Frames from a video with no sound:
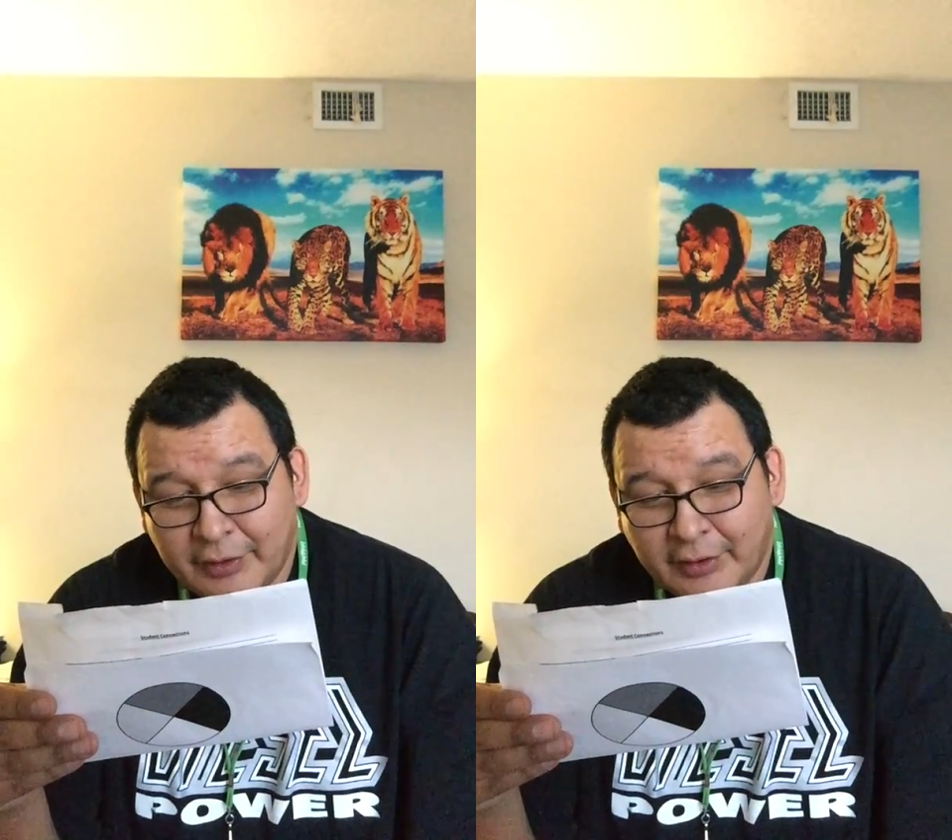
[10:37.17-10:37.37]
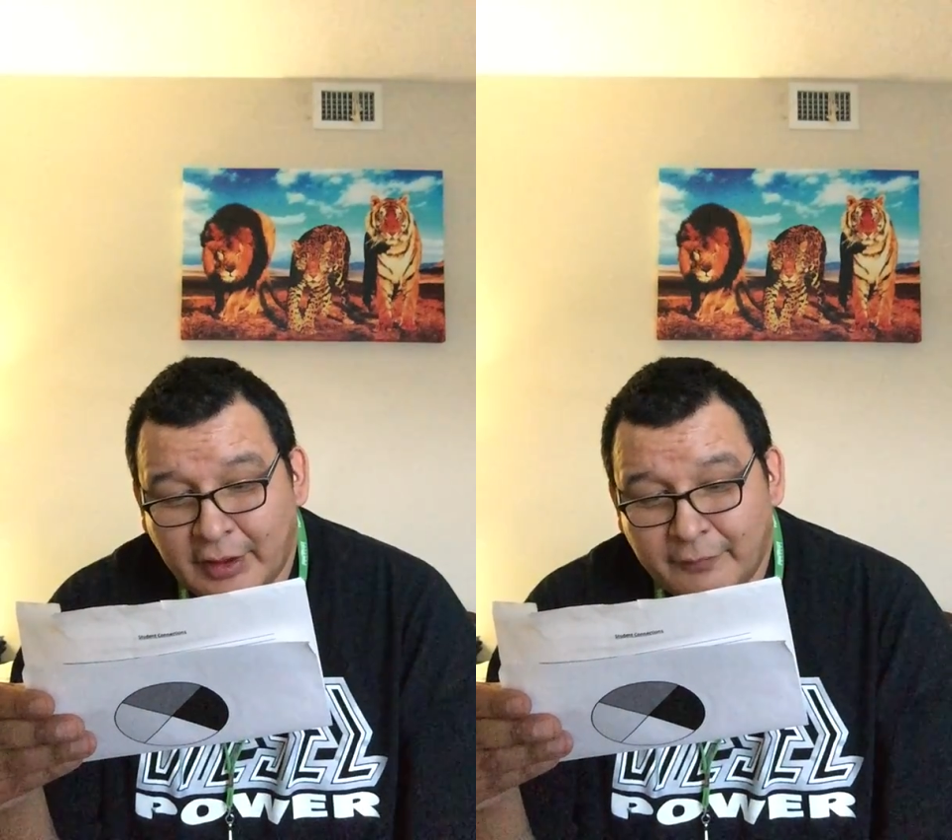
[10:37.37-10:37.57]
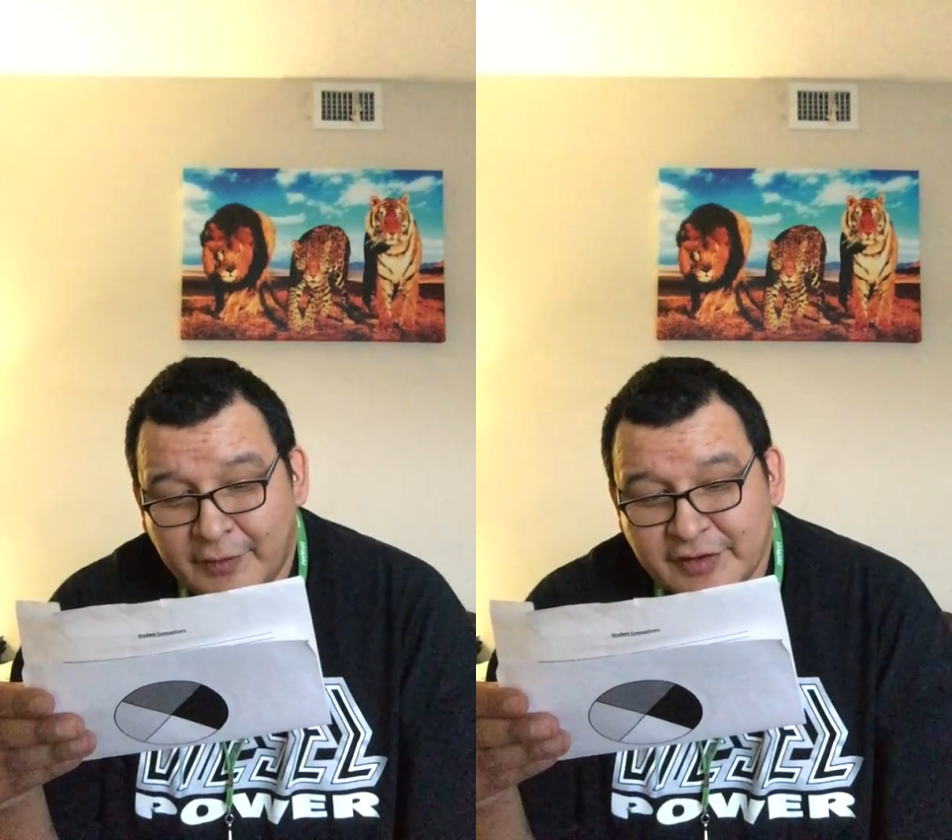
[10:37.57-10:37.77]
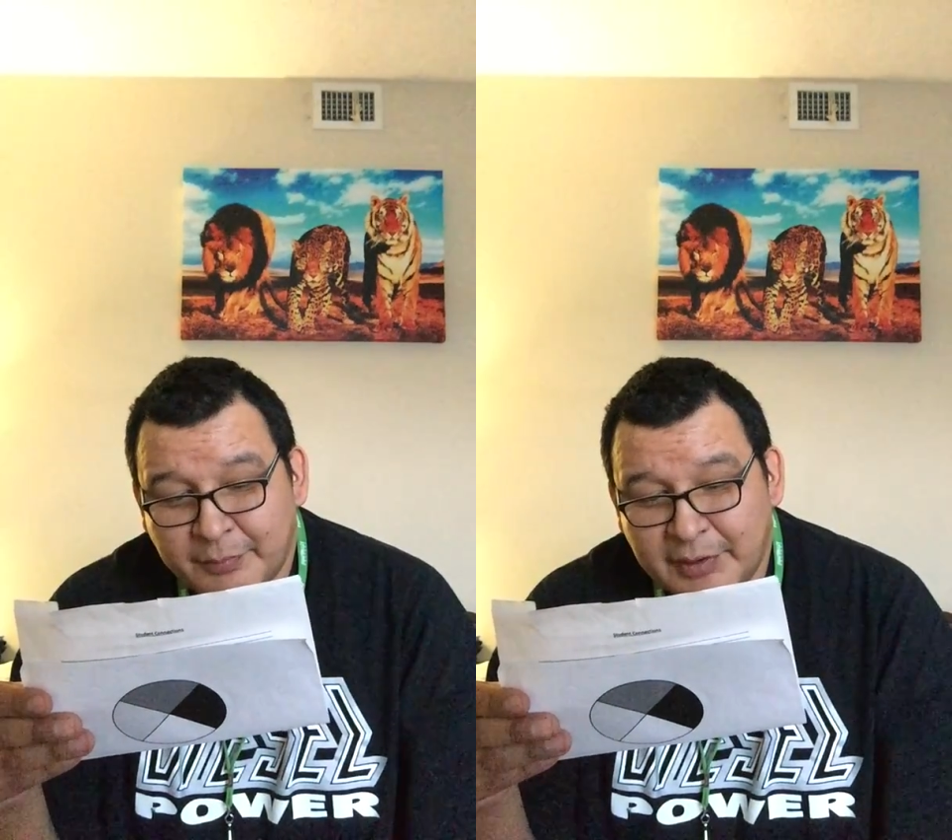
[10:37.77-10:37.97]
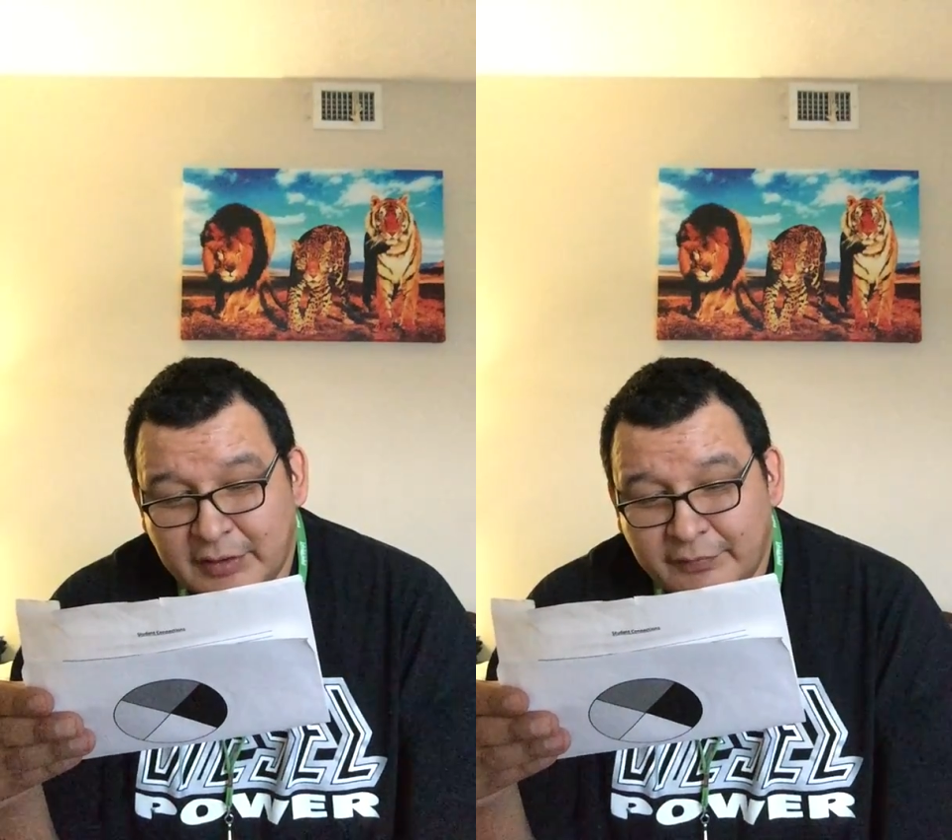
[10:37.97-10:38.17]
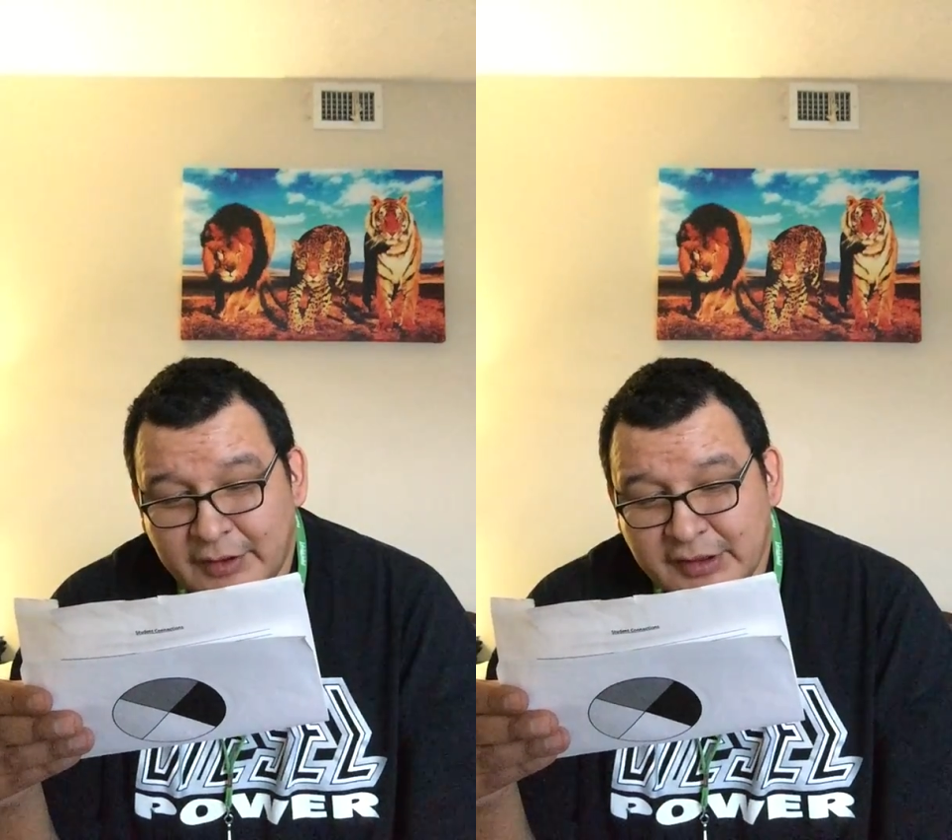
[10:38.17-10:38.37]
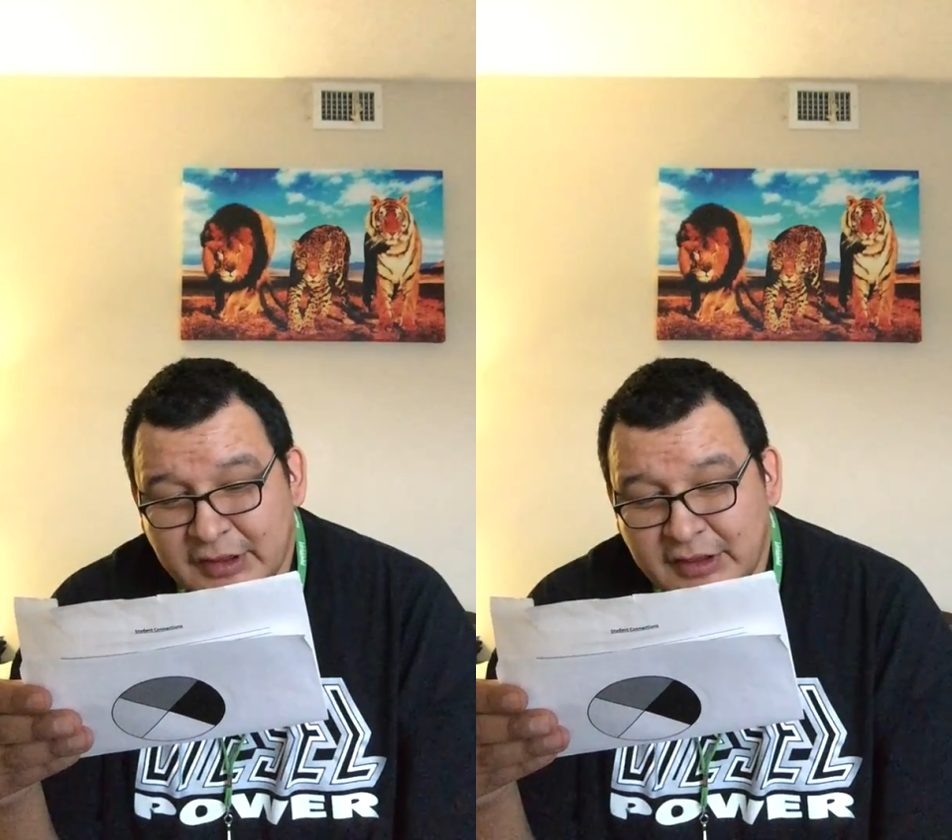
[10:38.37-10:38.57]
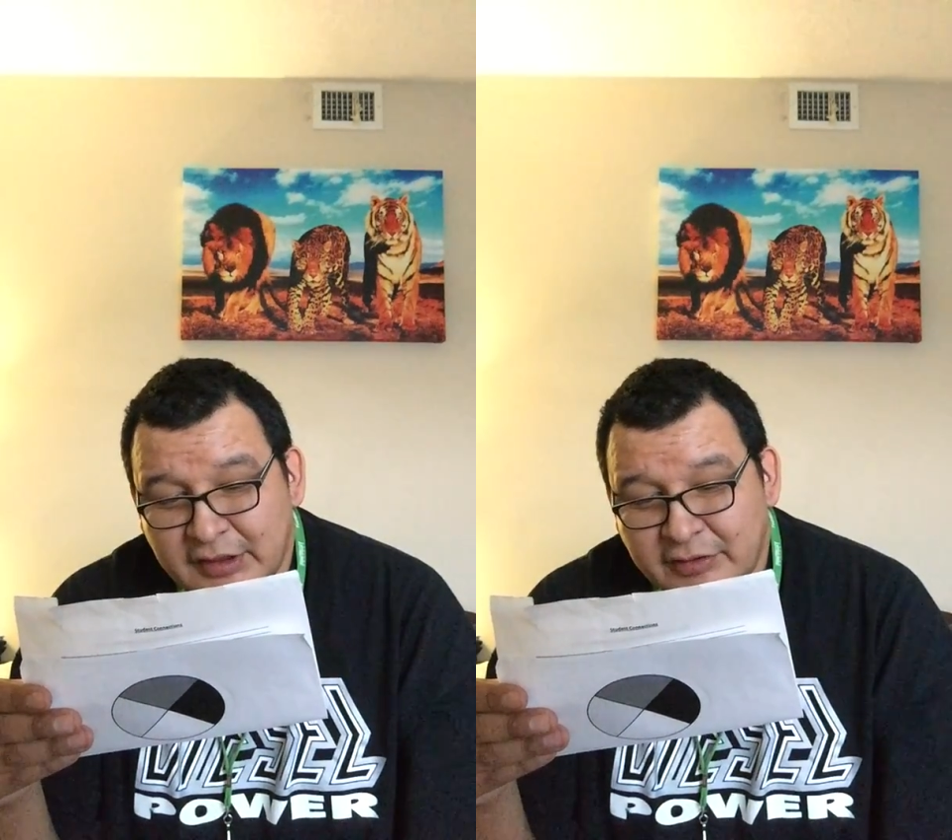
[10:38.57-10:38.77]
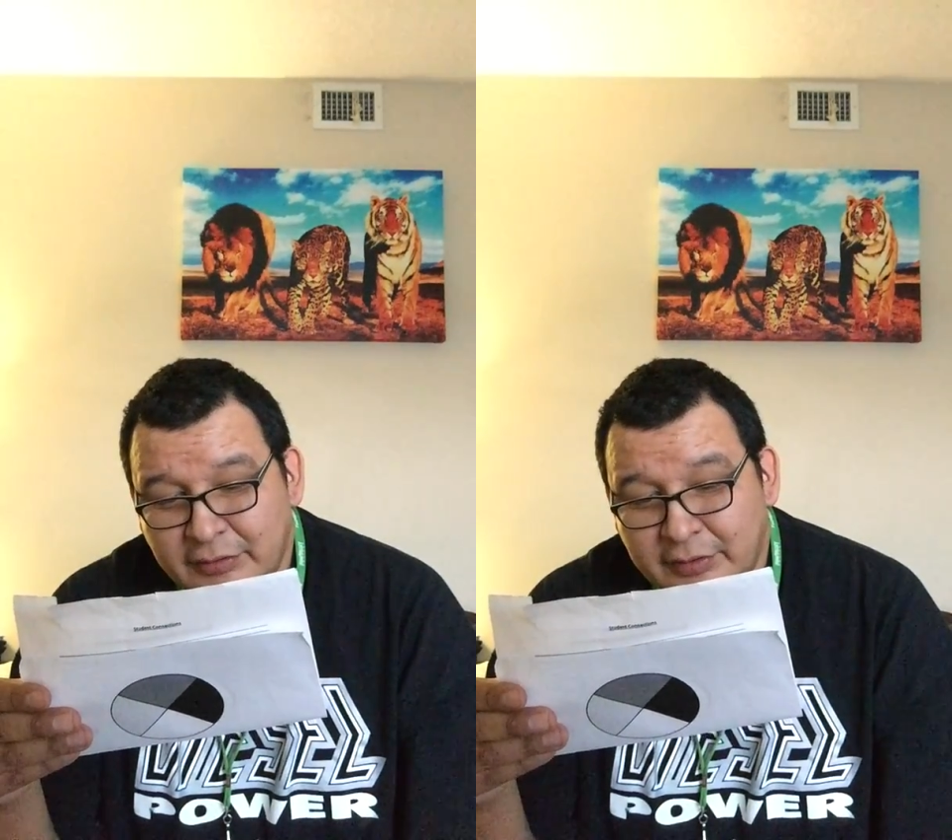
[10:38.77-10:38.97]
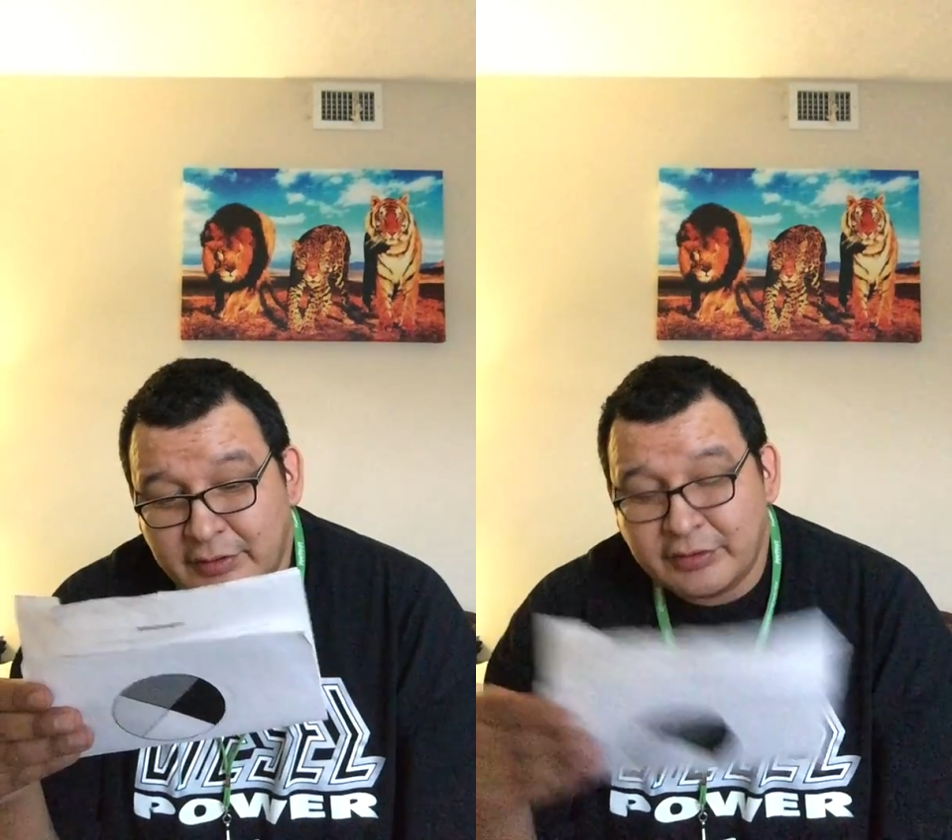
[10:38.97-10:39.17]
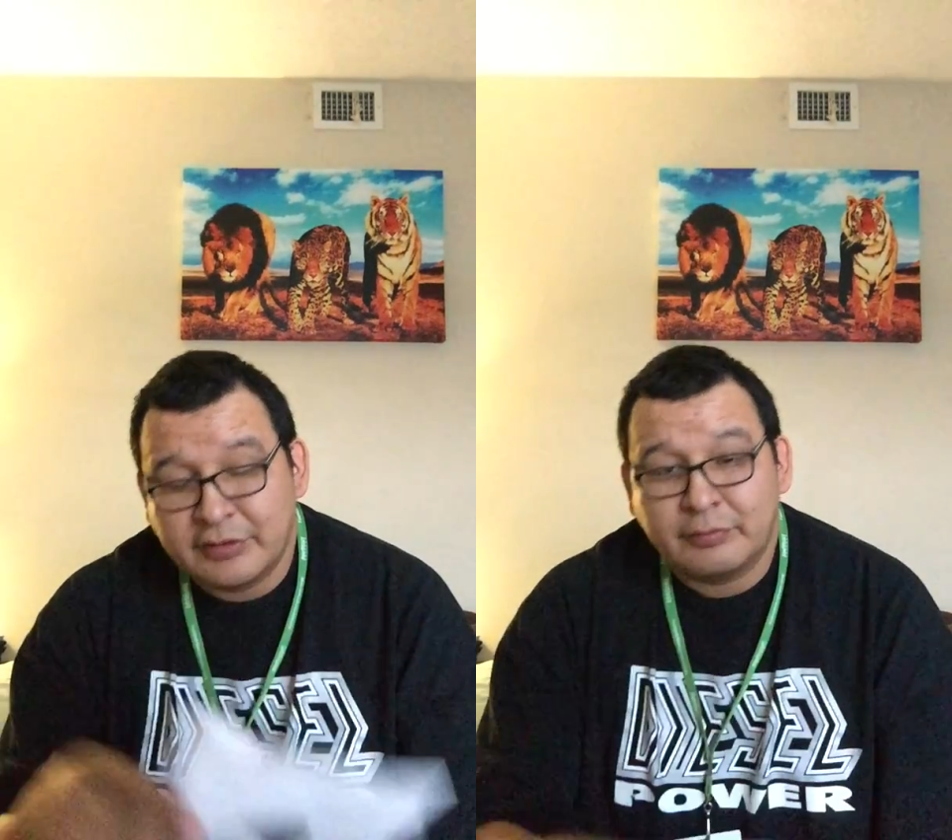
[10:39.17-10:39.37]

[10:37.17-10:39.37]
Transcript: your life as a BVC student?